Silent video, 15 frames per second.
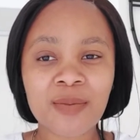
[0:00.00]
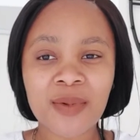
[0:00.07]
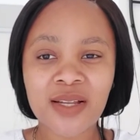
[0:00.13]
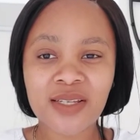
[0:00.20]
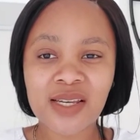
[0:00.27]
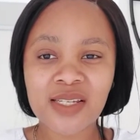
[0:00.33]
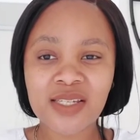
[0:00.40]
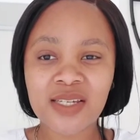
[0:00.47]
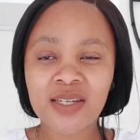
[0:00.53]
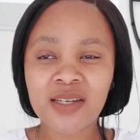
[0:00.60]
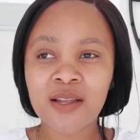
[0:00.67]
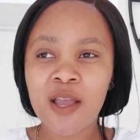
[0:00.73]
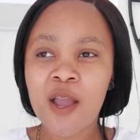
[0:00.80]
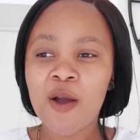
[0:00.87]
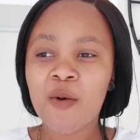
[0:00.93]

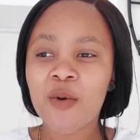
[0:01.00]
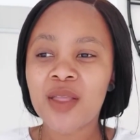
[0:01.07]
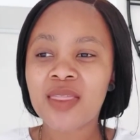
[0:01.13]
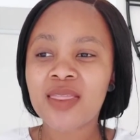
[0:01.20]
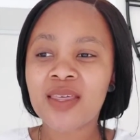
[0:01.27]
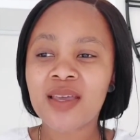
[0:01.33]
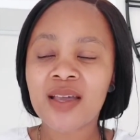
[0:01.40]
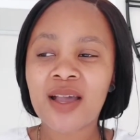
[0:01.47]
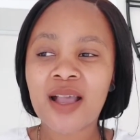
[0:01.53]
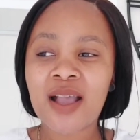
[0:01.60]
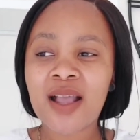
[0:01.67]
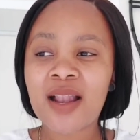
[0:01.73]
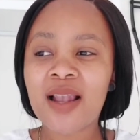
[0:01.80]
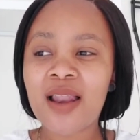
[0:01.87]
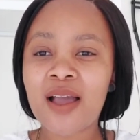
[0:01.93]
Kardashian, when
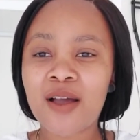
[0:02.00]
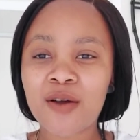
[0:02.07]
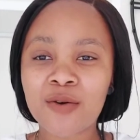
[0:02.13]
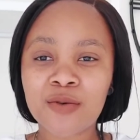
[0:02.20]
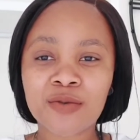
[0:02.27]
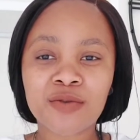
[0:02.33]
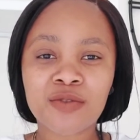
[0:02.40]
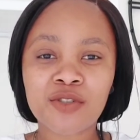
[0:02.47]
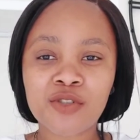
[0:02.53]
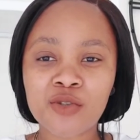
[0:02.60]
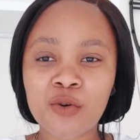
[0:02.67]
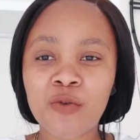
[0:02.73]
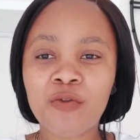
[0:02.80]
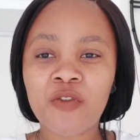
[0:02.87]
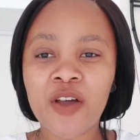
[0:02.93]
the cloud
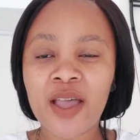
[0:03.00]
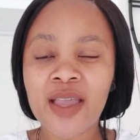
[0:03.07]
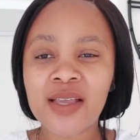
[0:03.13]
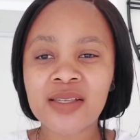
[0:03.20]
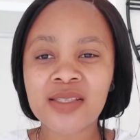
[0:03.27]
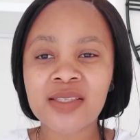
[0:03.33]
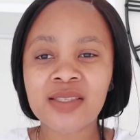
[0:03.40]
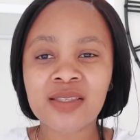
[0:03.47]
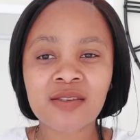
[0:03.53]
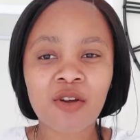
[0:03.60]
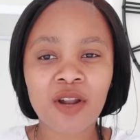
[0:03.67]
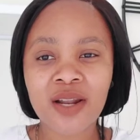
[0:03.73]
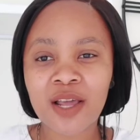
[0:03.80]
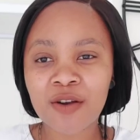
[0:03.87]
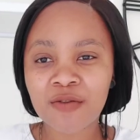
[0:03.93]
sofa has
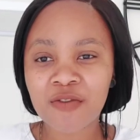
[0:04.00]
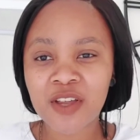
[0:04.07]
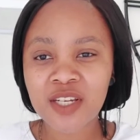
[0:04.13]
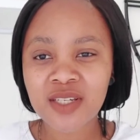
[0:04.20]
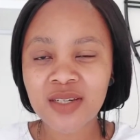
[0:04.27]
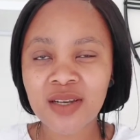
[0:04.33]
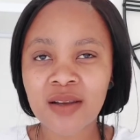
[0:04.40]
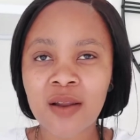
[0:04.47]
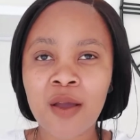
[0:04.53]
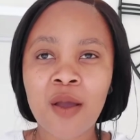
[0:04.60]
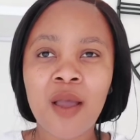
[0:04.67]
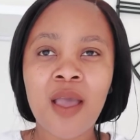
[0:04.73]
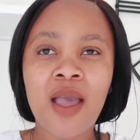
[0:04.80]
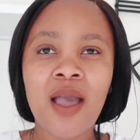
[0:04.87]
gone out of fashion.